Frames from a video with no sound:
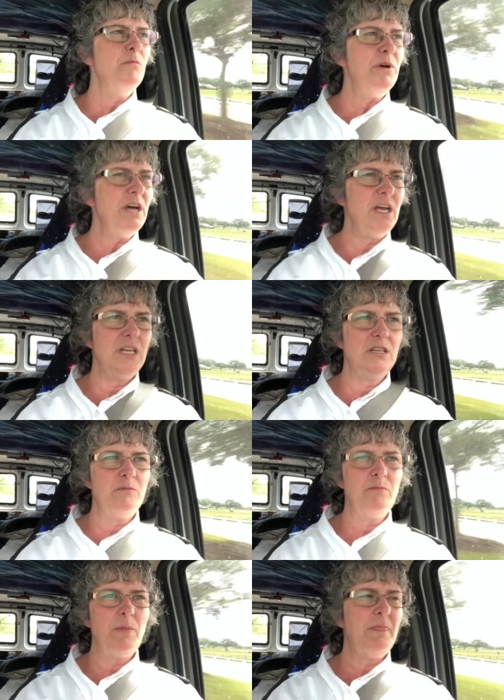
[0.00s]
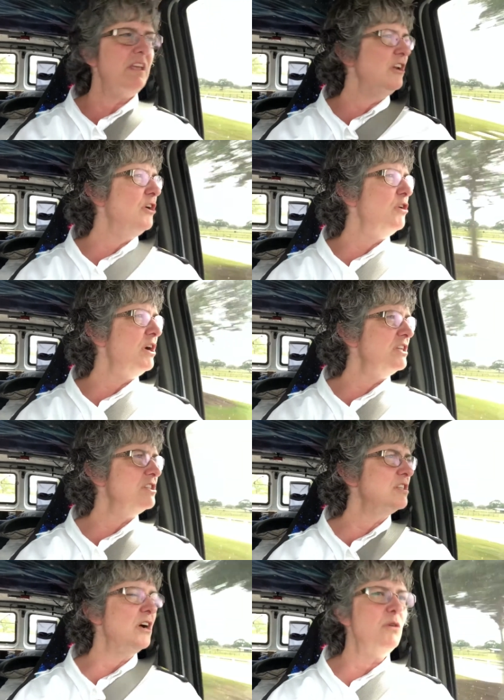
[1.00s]
But, you know, I
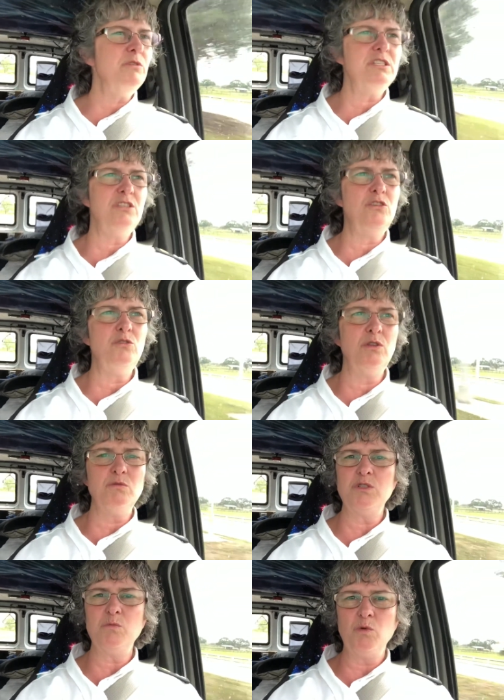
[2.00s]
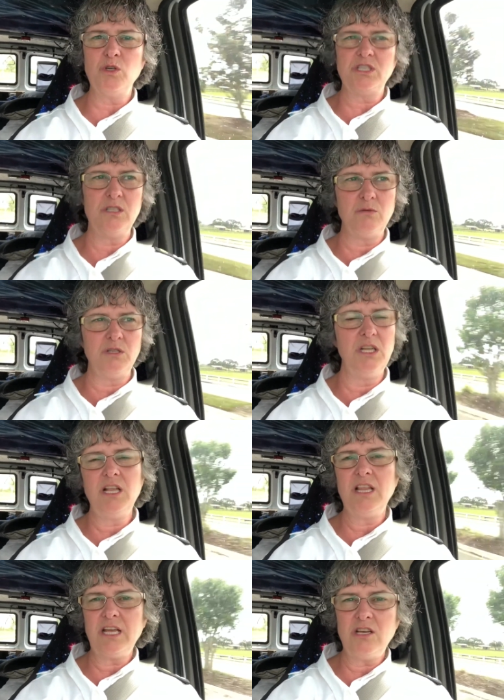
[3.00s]
just always knew there was more to it.
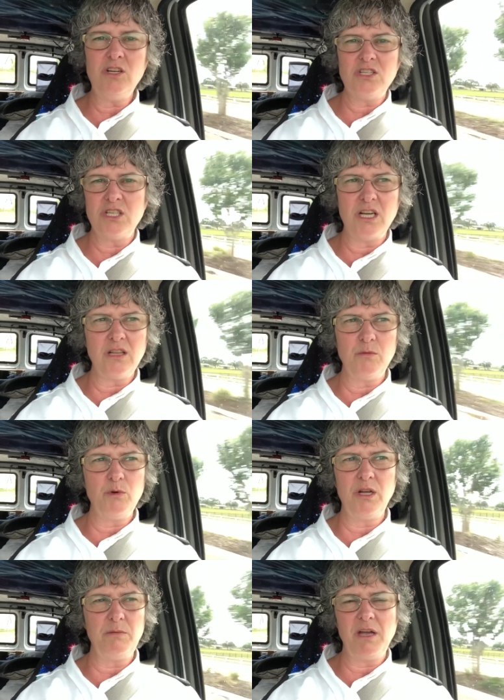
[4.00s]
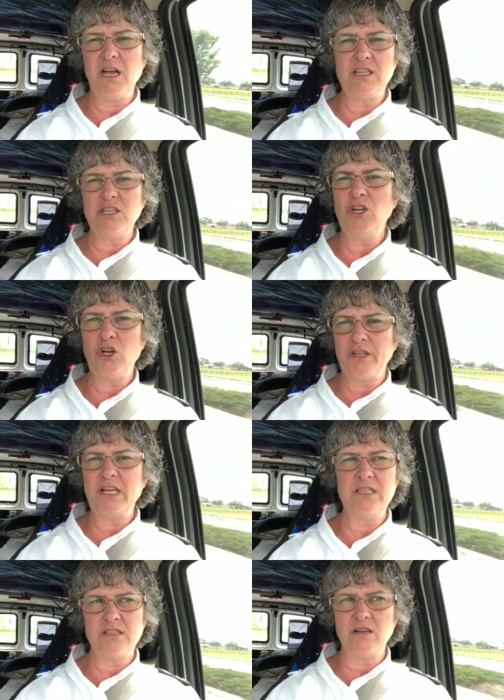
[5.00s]
And they could have checked the brake pads and all
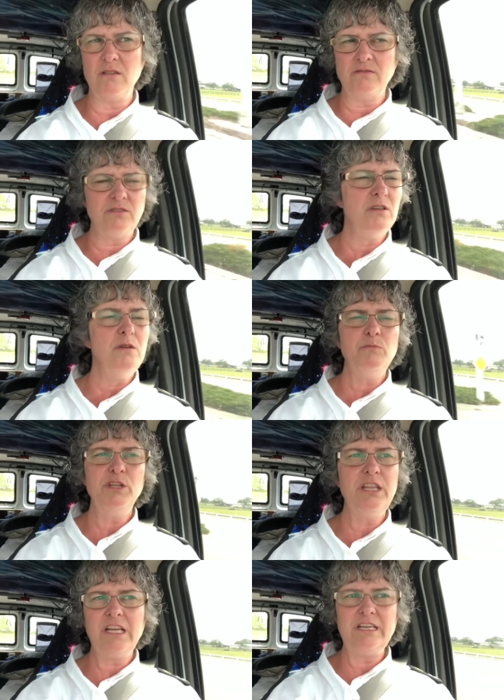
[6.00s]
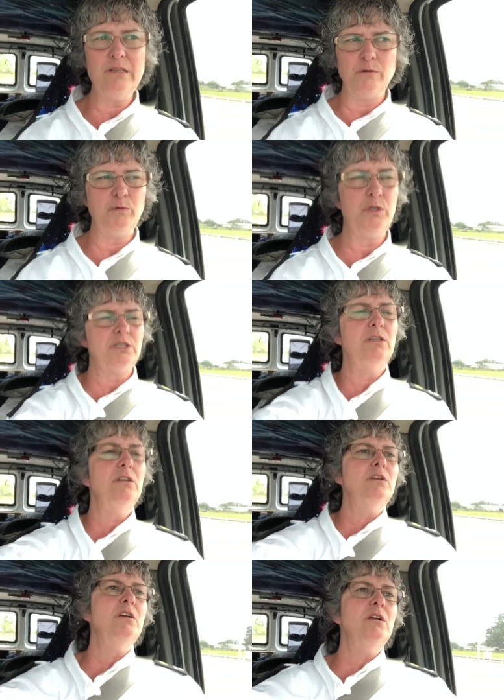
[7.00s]
that stuff. But they don't.
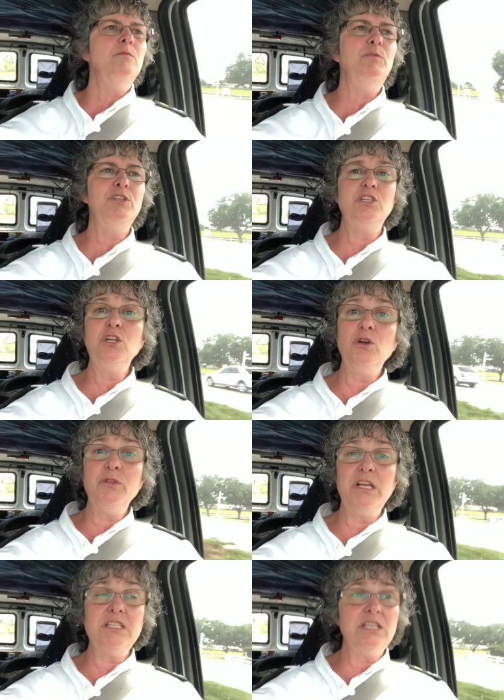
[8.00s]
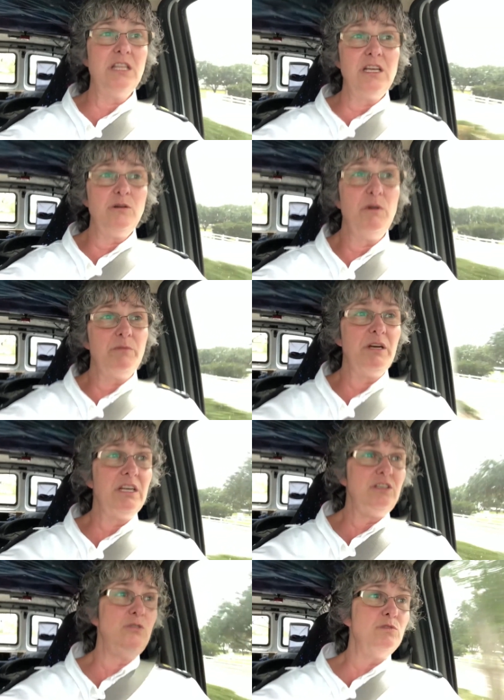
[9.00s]
But you know, that's the thing about
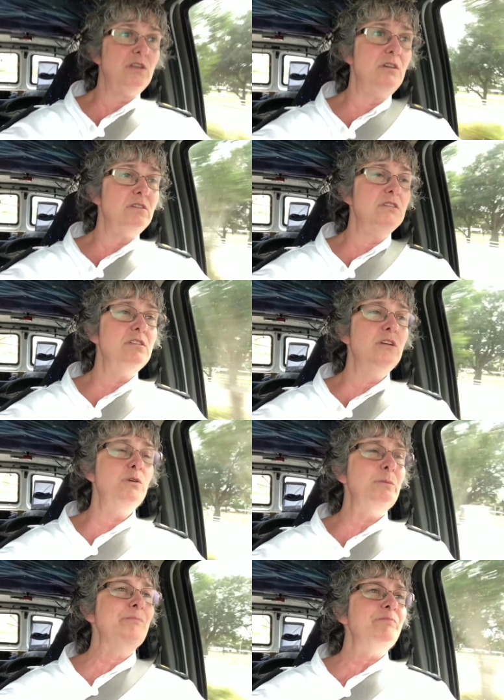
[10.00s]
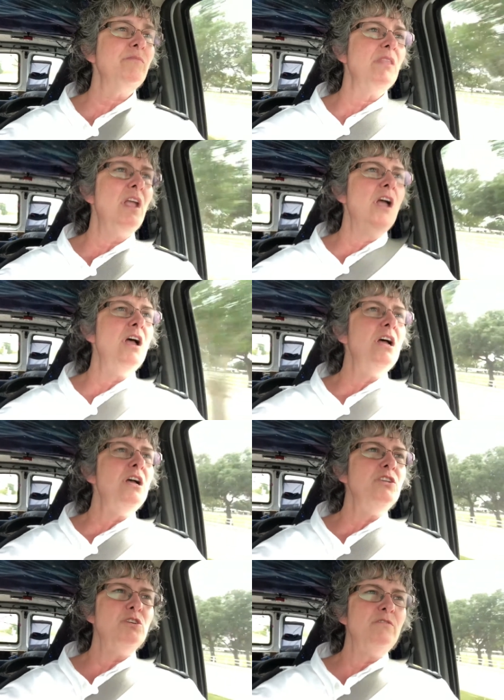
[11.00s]
buying used cars. So,
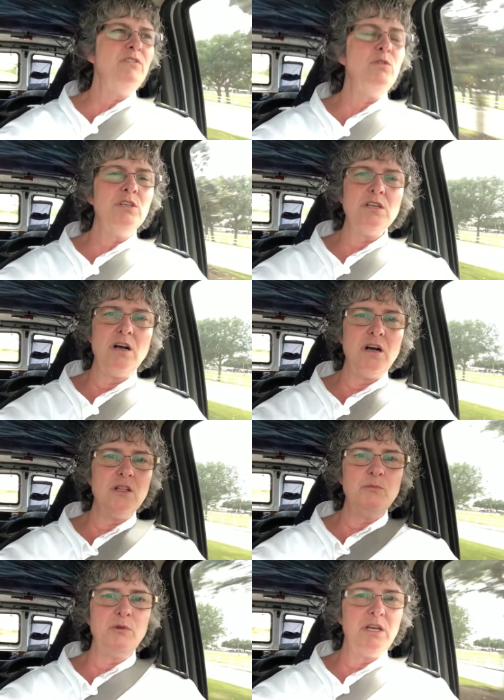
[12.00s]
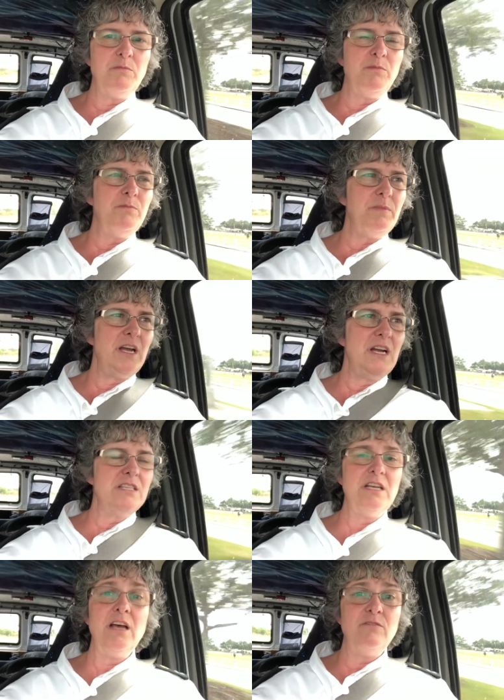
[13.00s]
so of course, all the brake
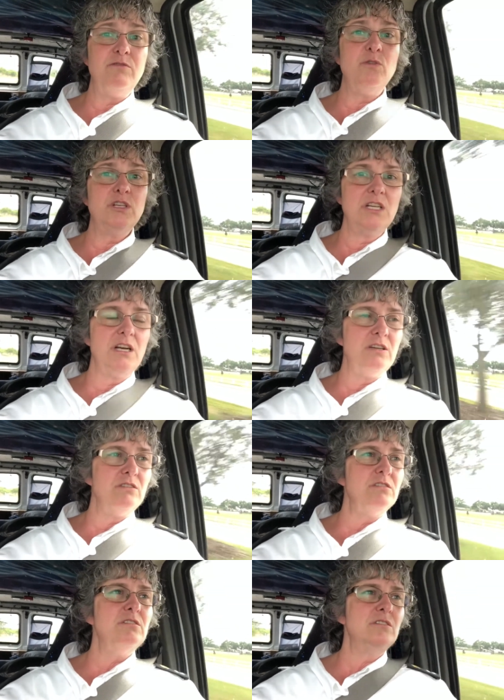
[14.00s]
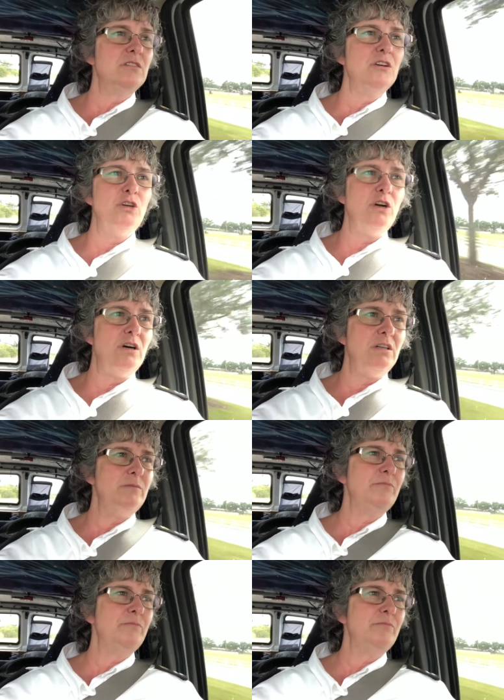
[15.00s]
pads on four tires, gone.